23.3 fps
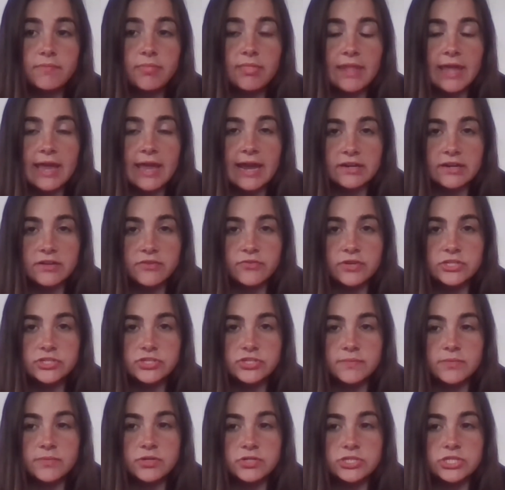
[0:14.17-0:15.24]
Active range
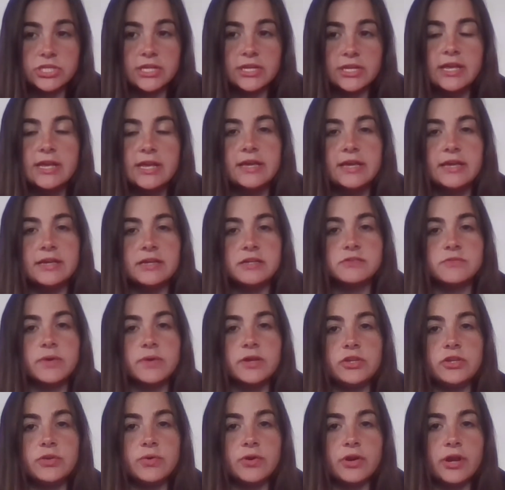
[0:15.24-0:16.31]
of motion is
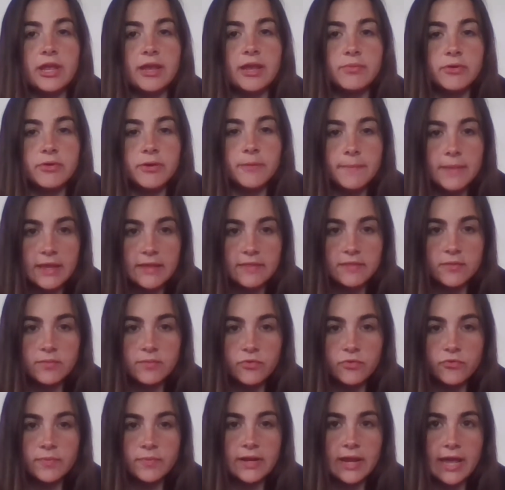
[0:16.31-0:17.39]
when you are able to make the
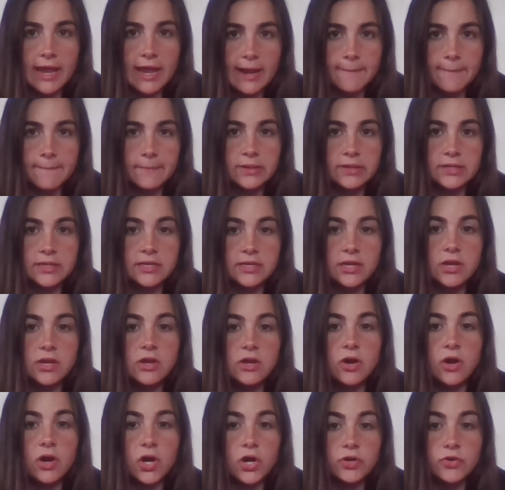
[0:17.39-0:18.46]
movement happen
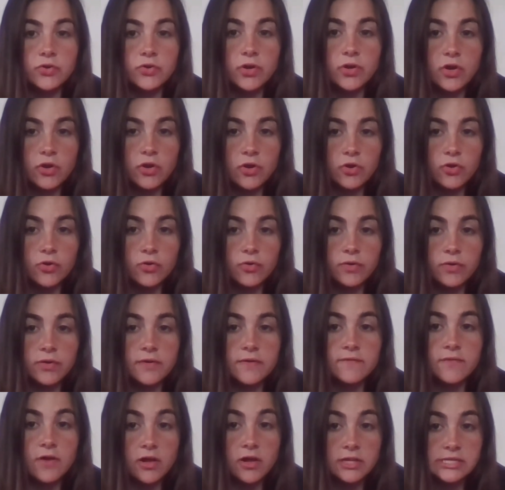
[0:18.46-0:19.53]
on your own
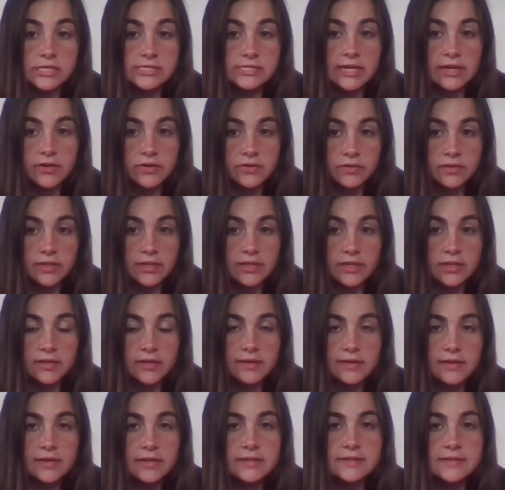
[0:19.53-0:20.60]
voluntarily.
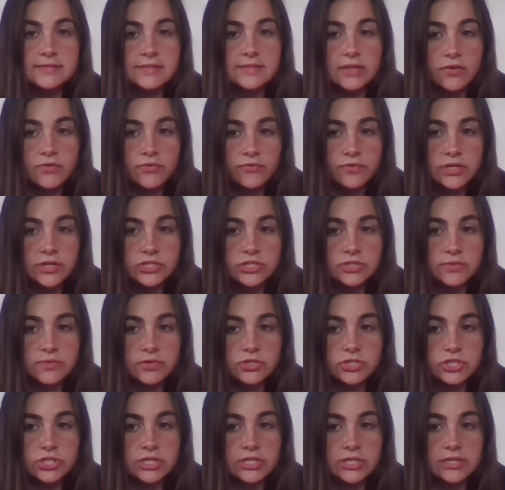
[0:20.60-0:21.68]
Self range of
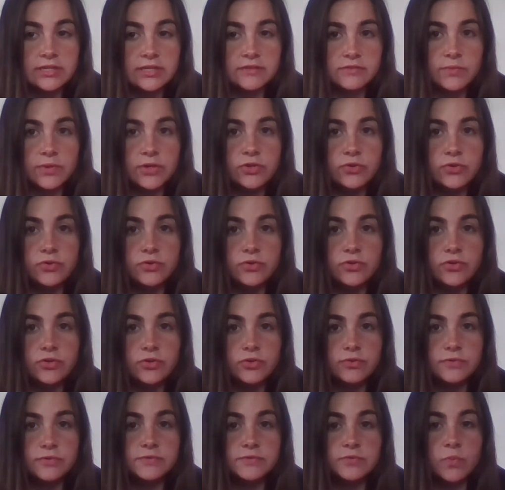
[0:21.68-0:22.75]
motion is when you
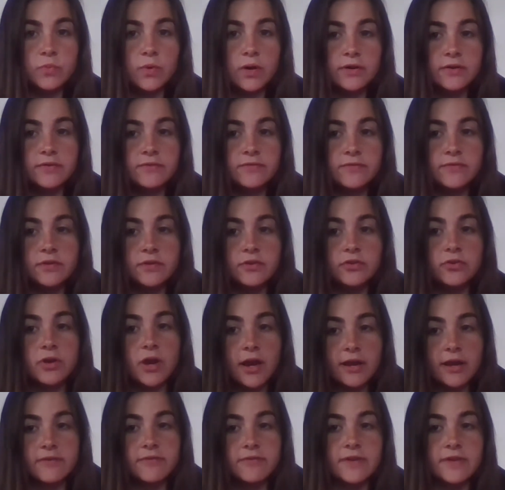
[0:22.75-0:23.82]
use one of your
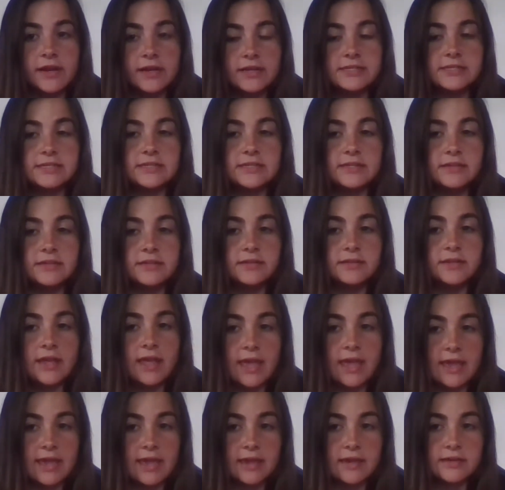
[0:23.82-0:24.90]
unaffected
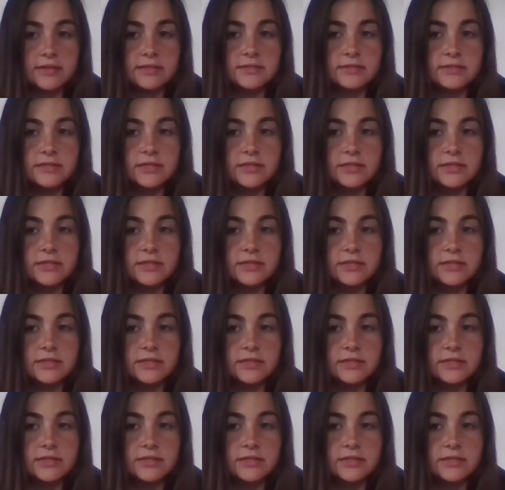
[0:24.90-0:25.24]
hand